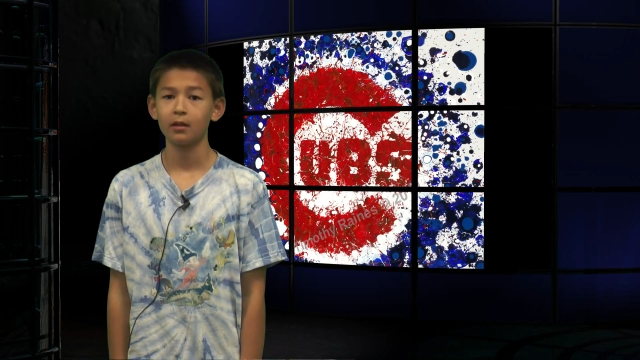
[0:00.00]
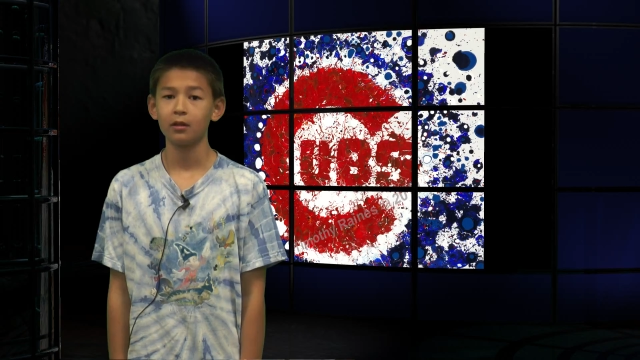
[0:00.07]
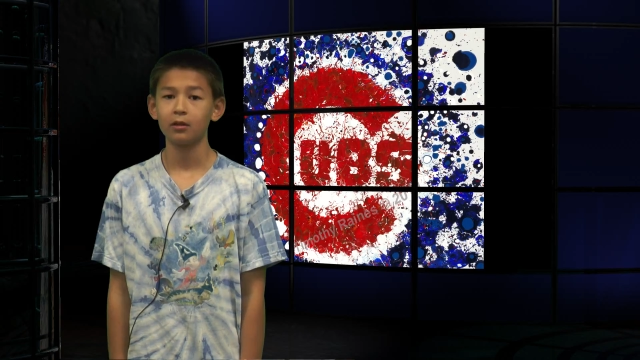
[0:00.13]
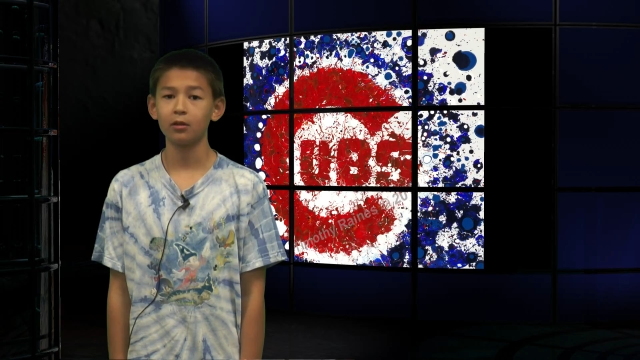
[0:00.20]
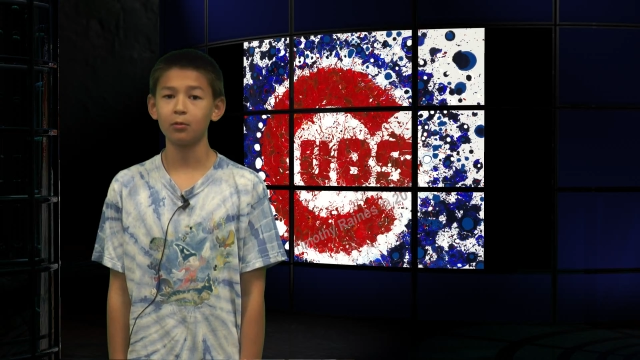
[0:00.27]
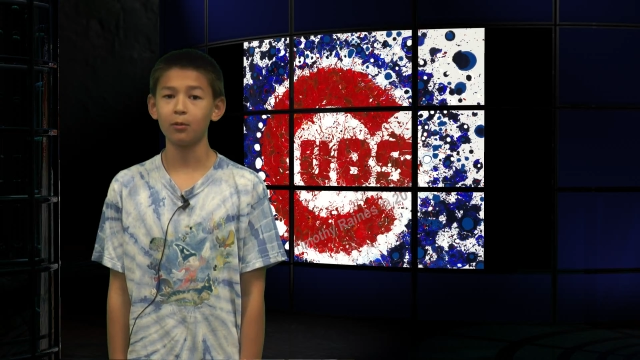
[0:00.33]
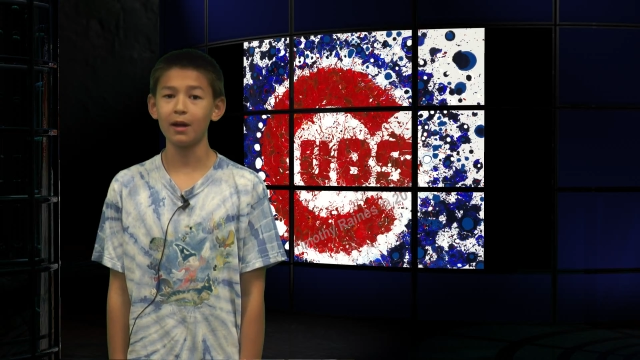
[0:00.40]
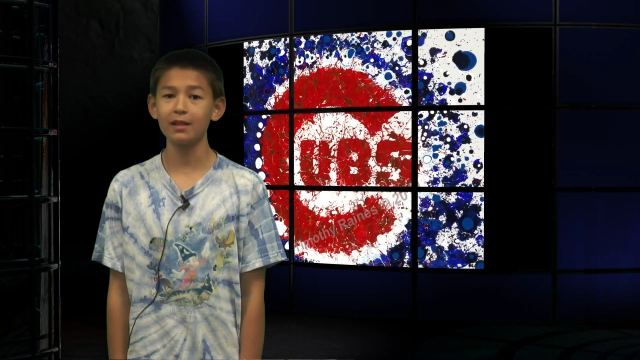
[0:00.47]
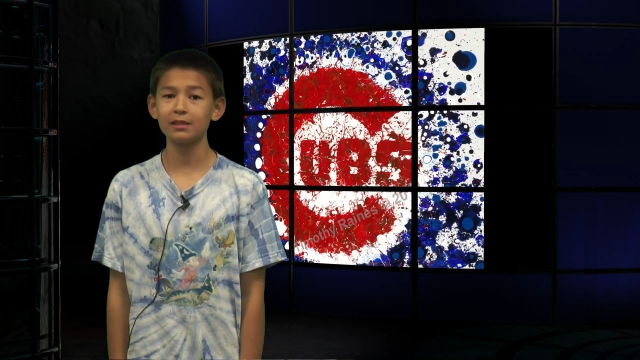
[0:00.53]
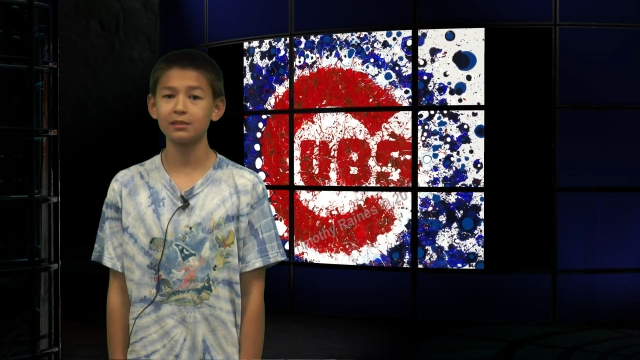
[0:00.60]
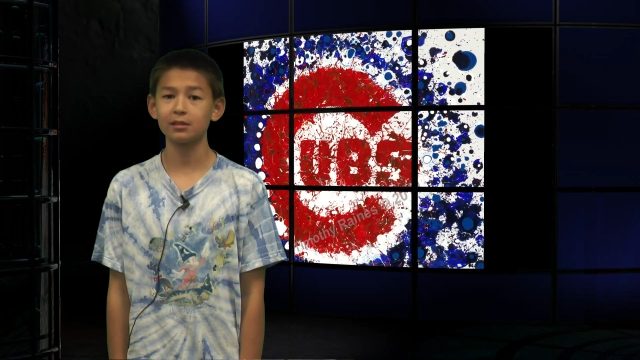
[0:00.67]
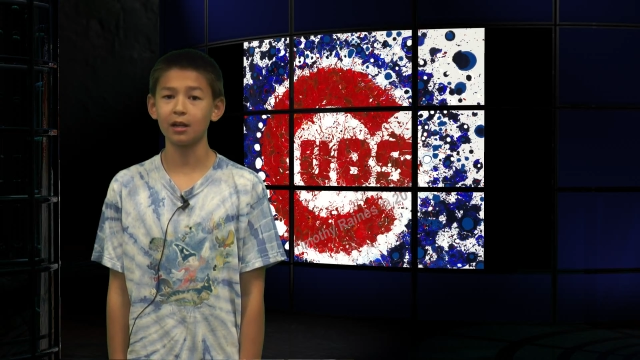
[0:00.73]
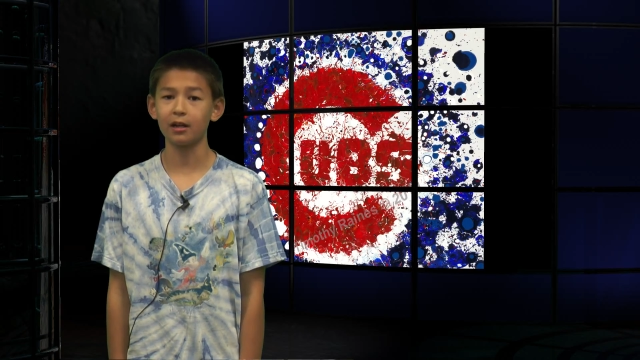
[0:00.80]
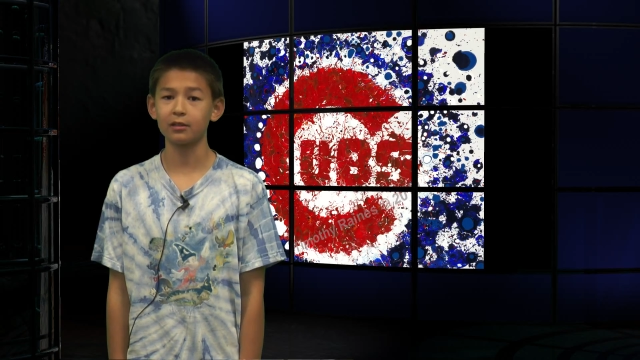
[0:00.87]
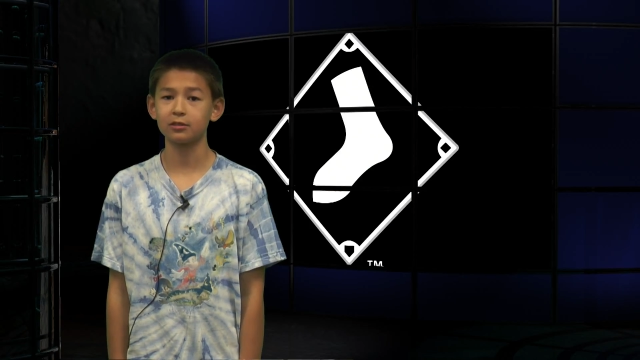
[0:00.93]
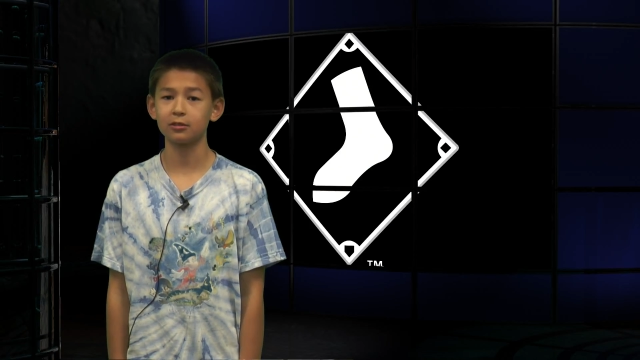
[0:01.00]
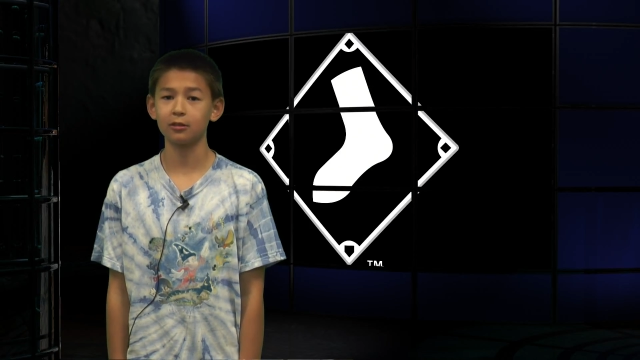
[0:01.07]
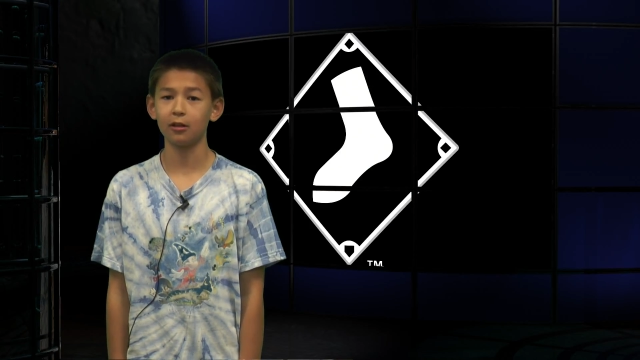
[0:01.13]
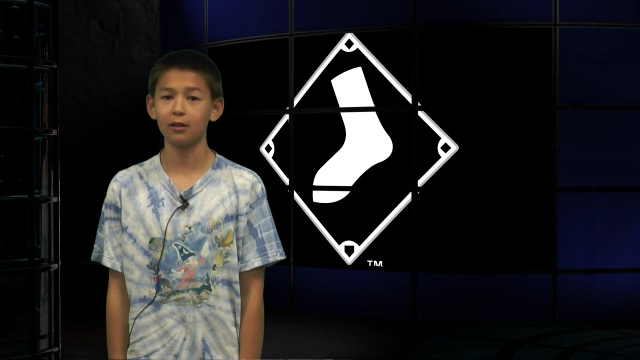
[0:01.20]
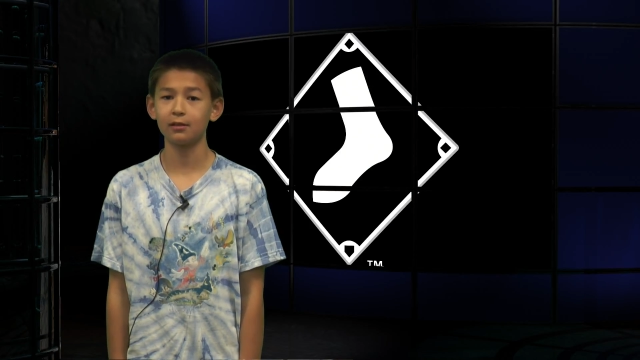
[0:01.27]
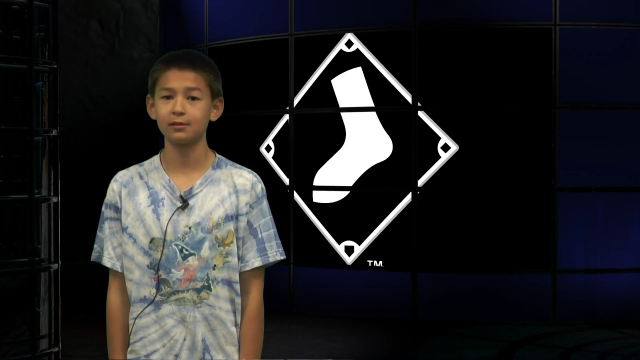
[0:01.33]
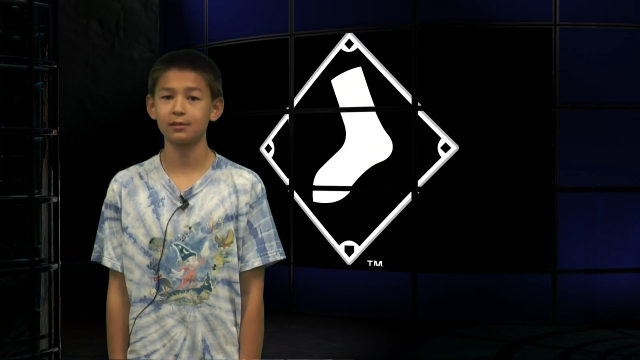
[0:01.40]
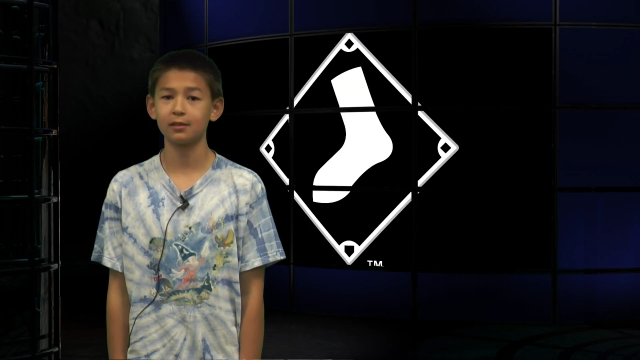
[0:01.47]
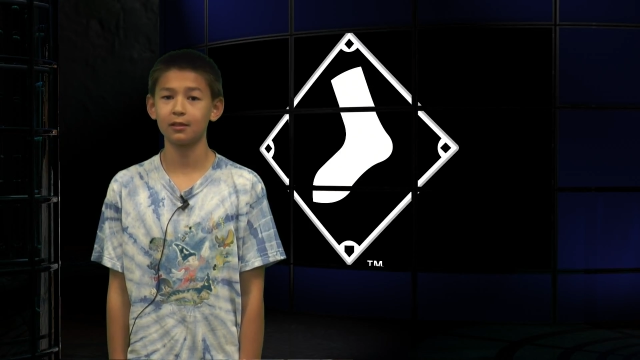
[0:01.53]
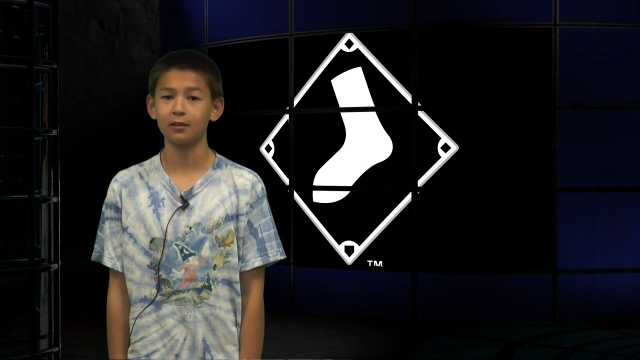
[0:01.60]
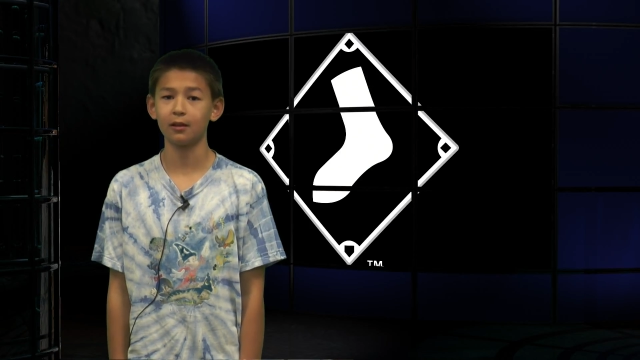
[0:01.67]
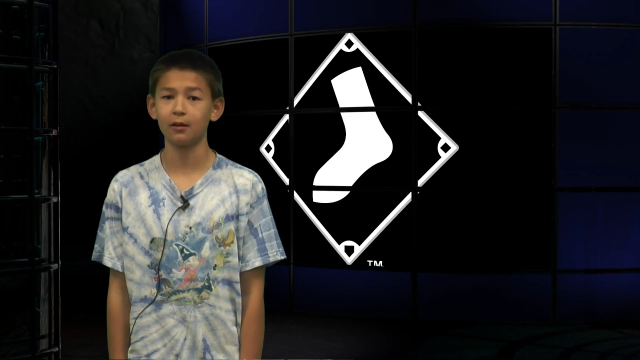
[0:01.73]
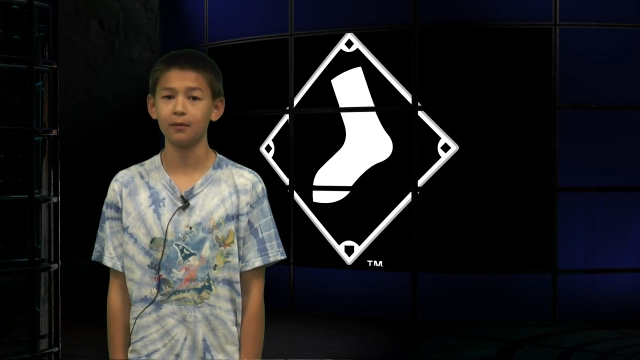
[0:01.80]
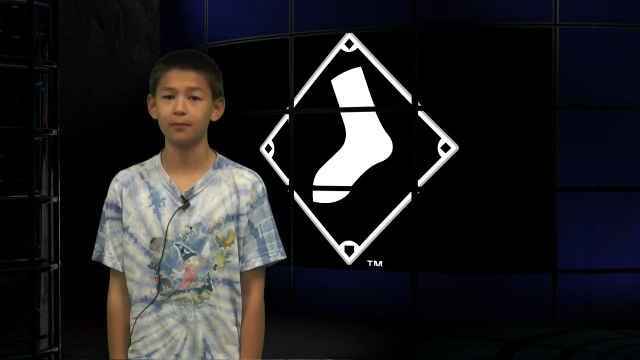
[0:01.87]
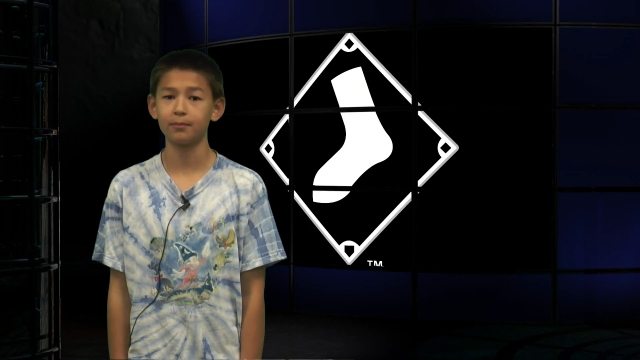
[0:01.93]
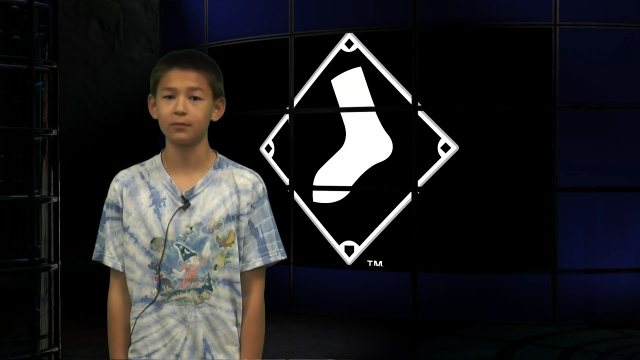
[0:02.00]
The White Sox lost to the